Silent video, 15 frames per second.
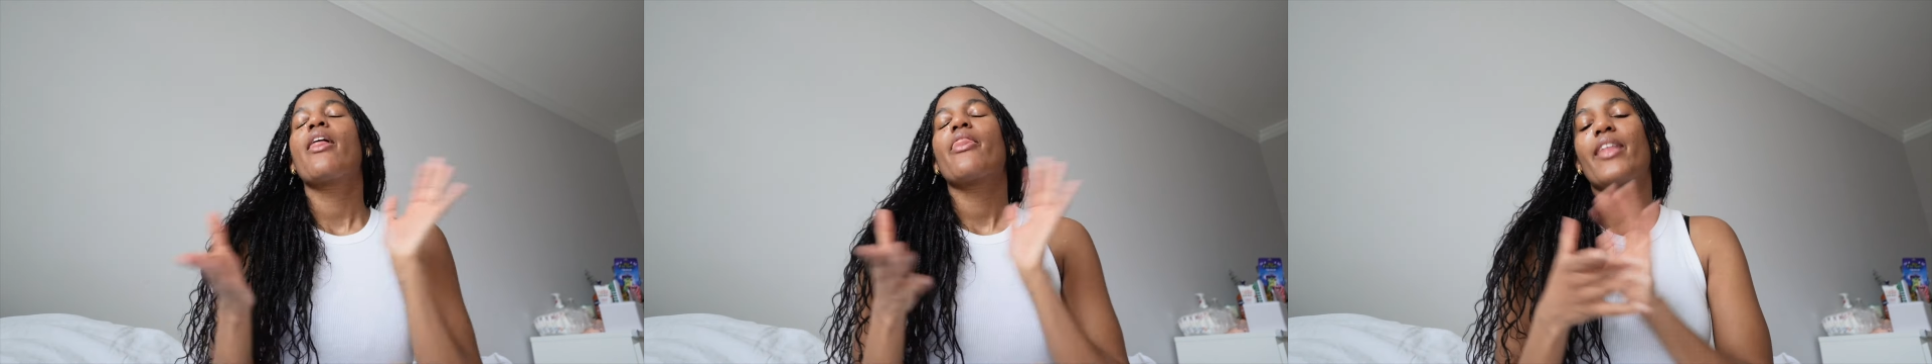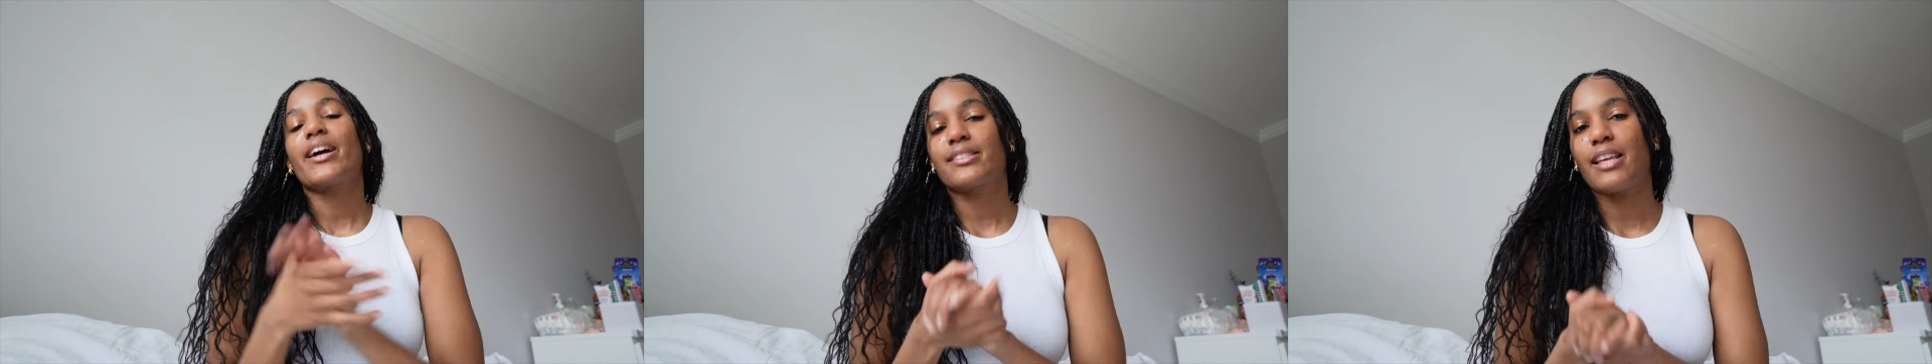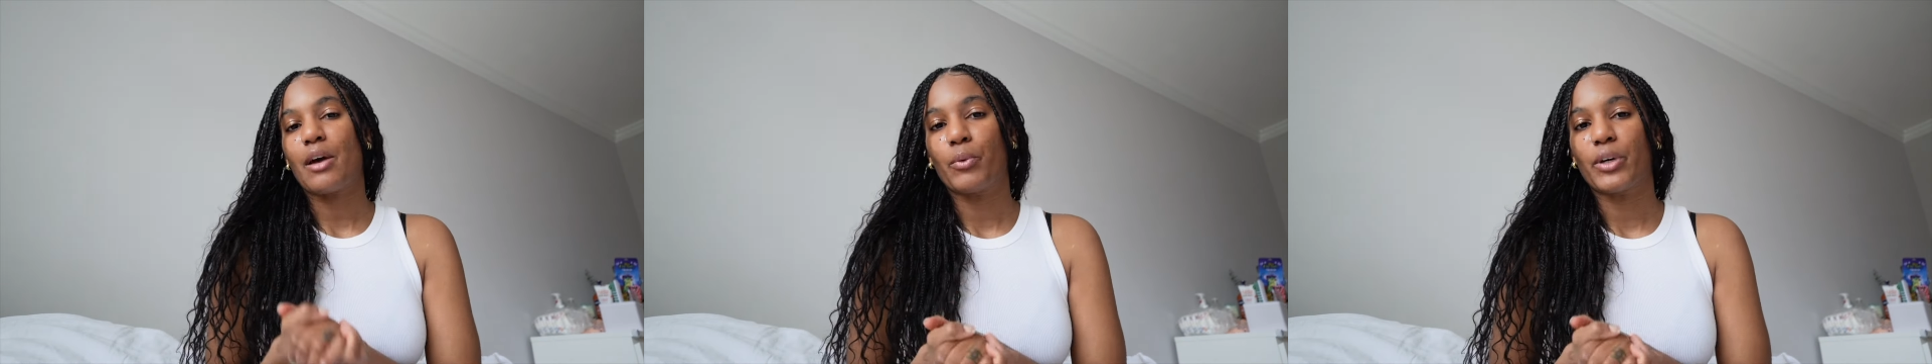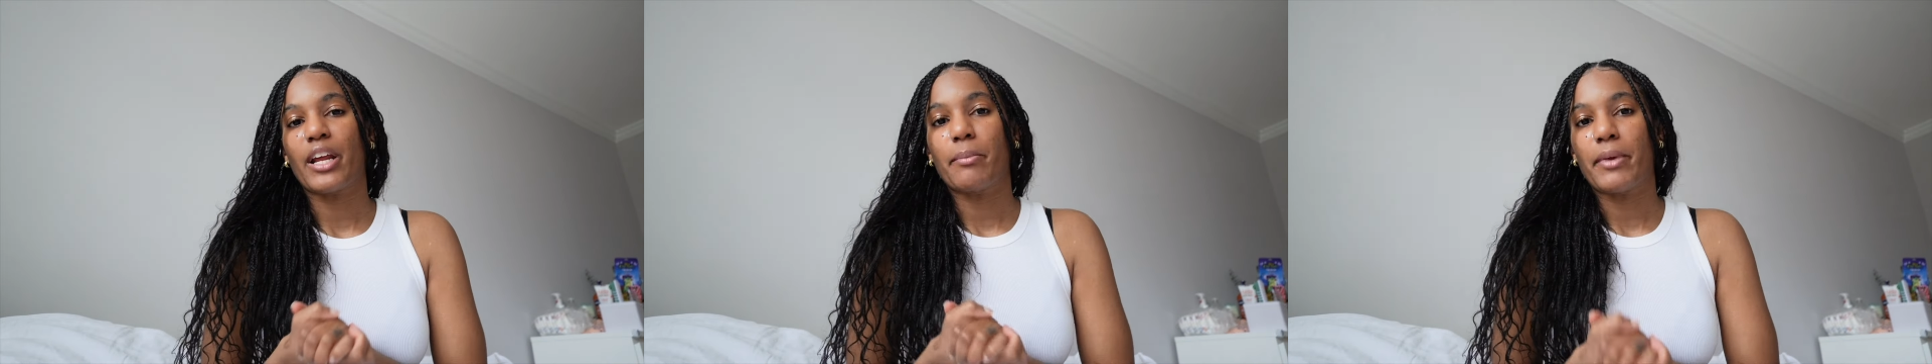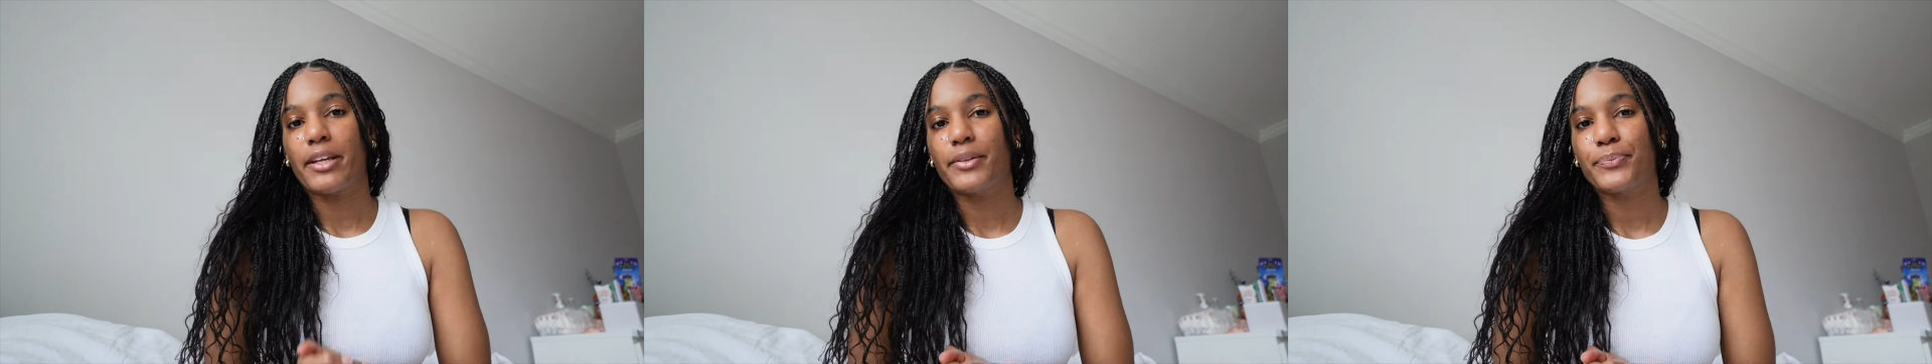That's not what I
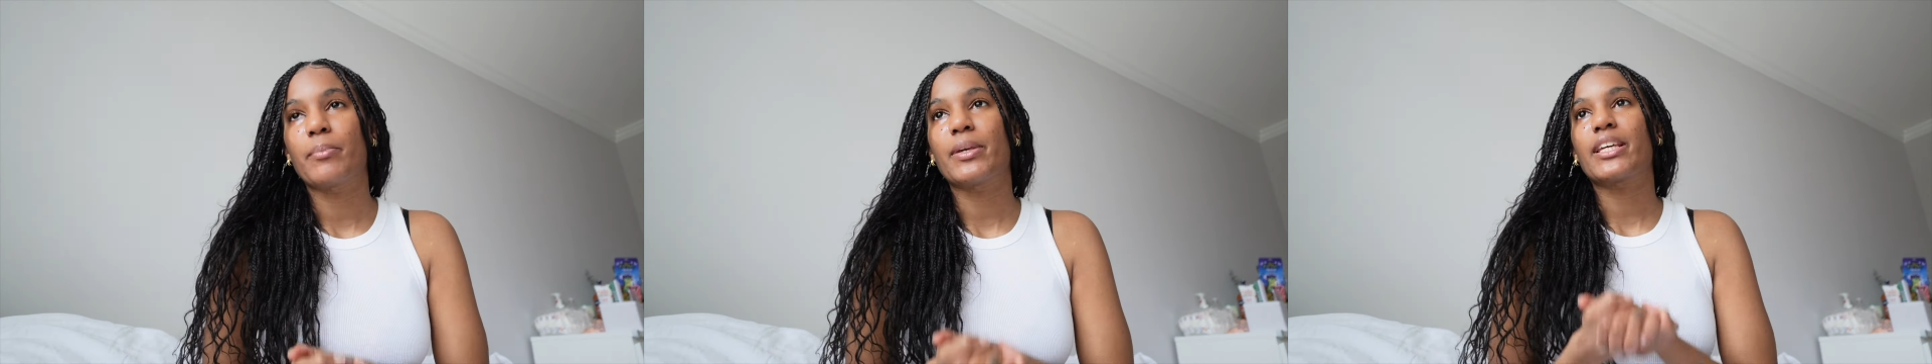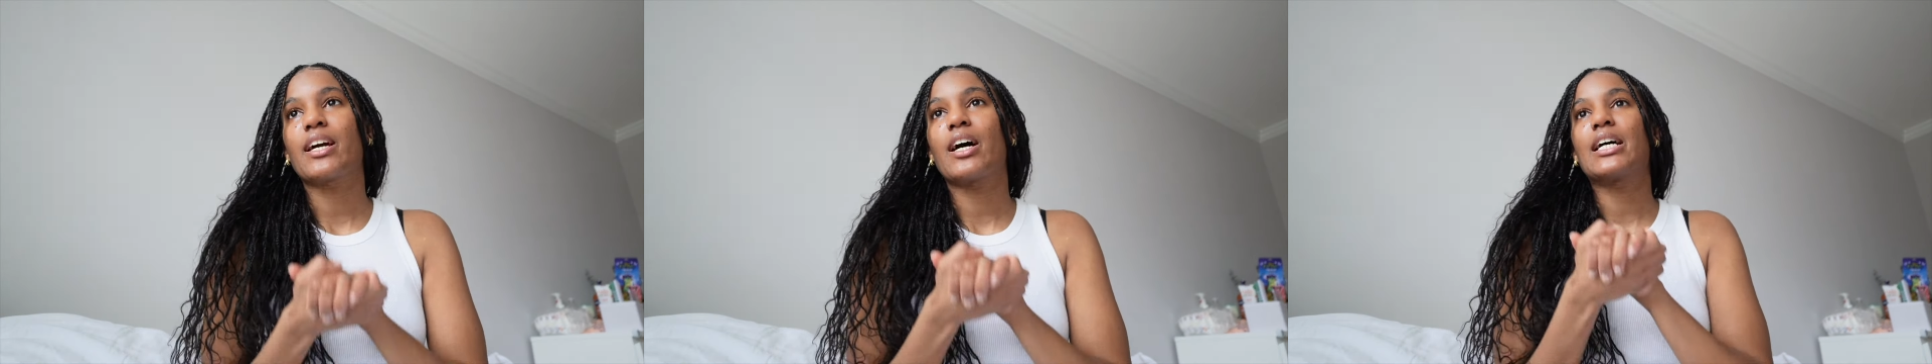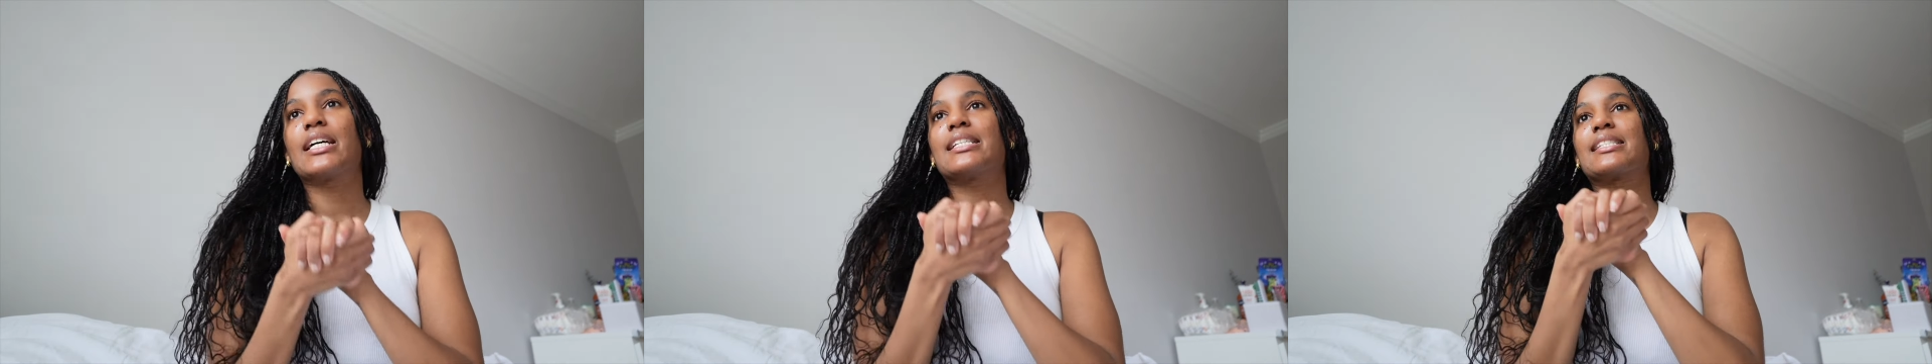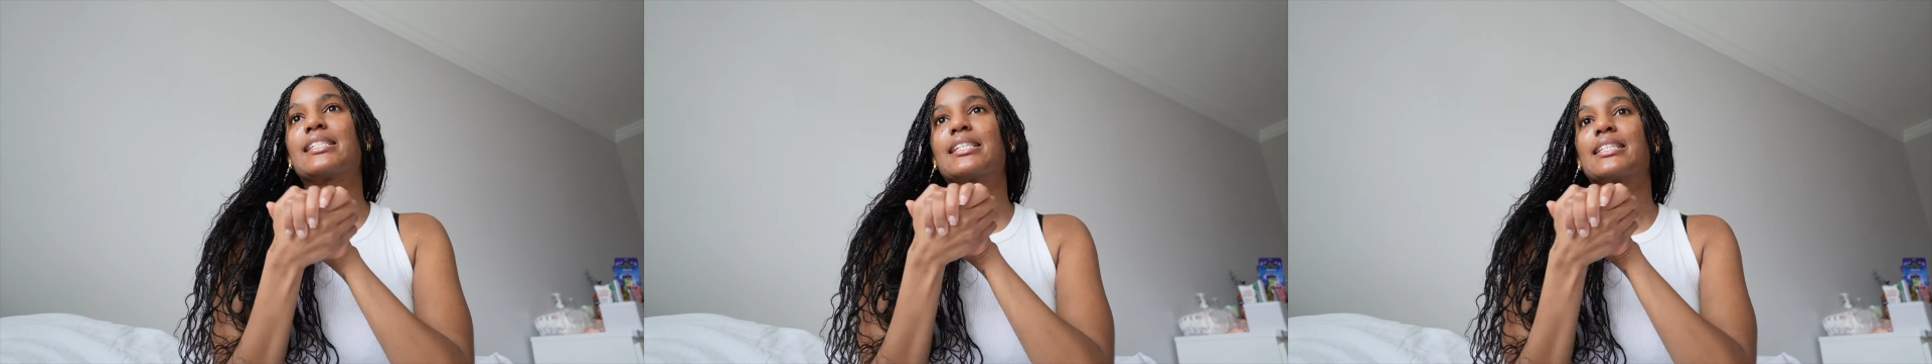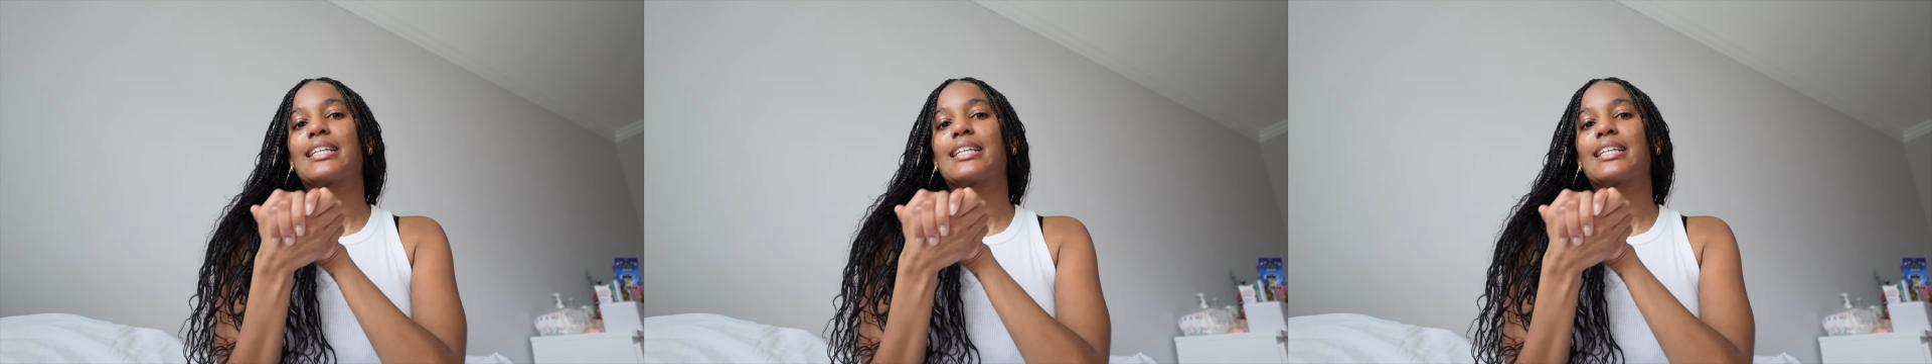mean, because